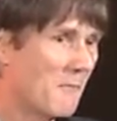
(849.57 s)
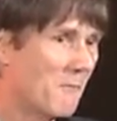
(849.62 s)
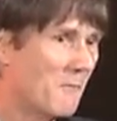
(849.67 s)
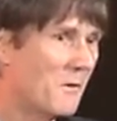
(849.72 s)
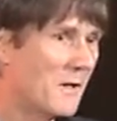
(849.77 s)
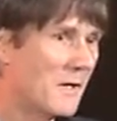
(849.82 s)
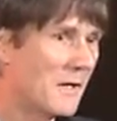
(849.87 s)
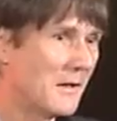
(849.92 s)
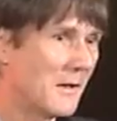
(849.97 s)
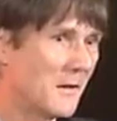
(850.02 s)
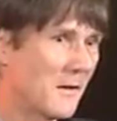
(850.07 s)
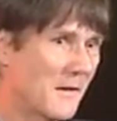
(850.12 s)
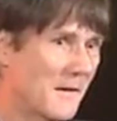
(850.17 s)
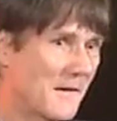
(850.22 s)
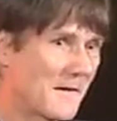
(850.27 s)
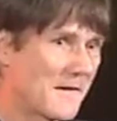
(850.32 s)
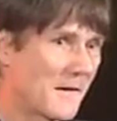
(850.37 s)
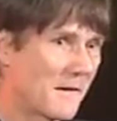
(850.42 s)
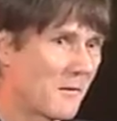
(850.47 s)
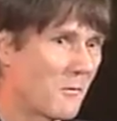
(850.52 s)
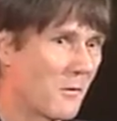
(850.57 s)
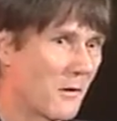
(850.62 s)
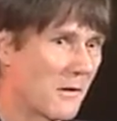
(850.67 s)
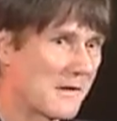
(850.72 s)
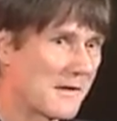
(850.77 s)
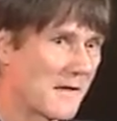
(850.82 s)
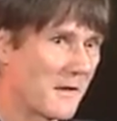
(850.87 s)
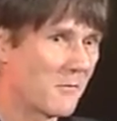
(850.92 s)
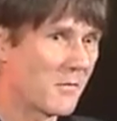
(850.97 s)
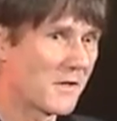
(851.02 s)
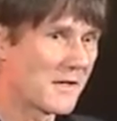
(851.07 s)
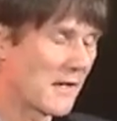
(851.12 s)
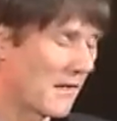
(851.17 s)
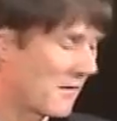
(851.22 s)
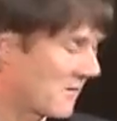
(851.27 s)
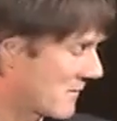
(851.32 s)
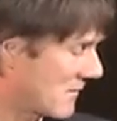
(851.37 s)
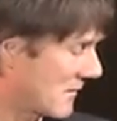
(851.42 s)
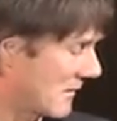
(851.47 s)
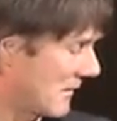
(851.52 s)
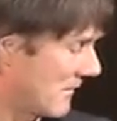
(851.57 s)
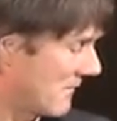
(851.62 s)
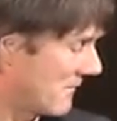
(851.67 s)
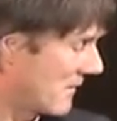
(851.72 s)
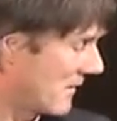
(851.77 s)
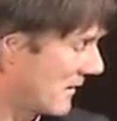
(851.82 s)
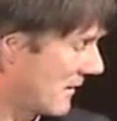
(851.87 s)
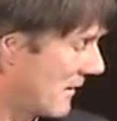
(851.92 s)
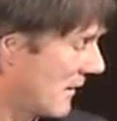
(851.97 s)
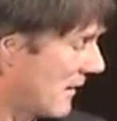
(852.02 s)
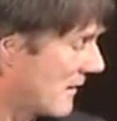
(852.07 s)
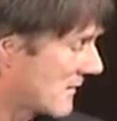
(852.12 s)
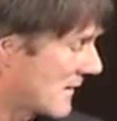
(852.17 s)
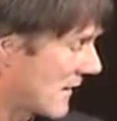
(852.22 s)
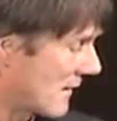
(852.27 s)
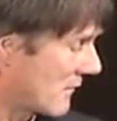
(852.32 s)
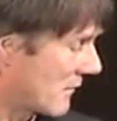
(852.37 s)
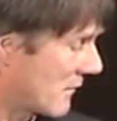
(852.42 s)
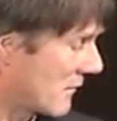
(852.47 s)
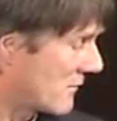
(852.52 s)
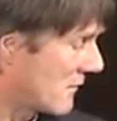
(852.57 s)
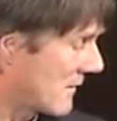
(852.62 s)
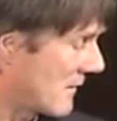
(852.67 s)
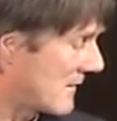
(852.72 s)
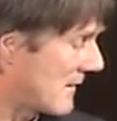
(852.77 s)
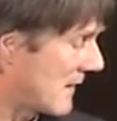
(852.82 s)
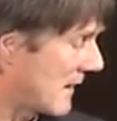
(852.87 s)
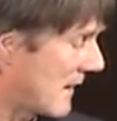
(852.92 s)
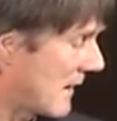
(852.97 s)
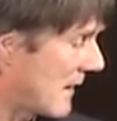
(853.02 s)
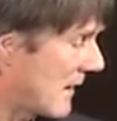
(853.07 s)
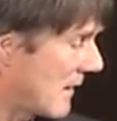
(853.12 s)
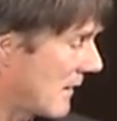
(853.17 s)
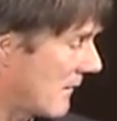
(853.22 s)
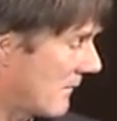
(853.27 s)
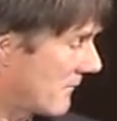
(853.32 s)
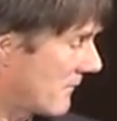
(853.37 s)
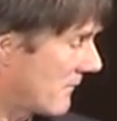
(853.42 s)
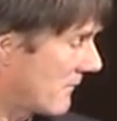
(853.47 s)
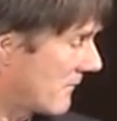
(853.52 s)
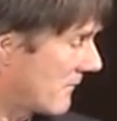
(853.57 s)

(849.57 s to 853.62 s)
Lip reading: realize the quality and potential of the technologies they have.